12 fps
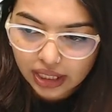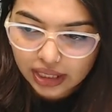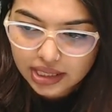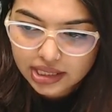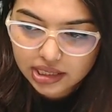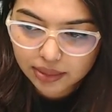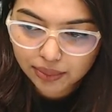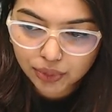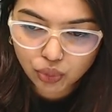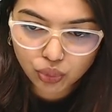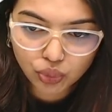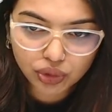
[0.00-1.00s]
This is a
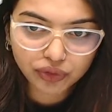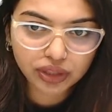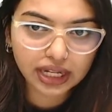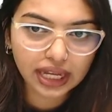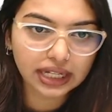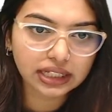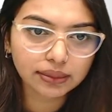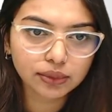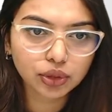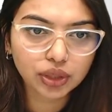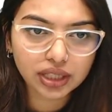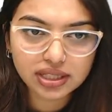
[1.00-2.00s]
beautiful diagram.
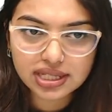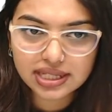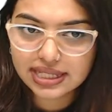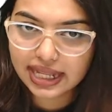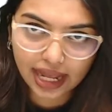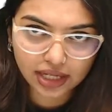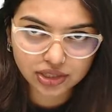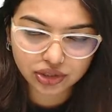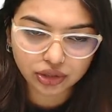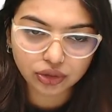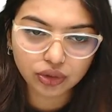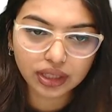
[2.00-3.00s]
Look here. This is an axon.
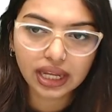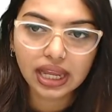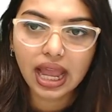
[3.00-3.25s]
Okay.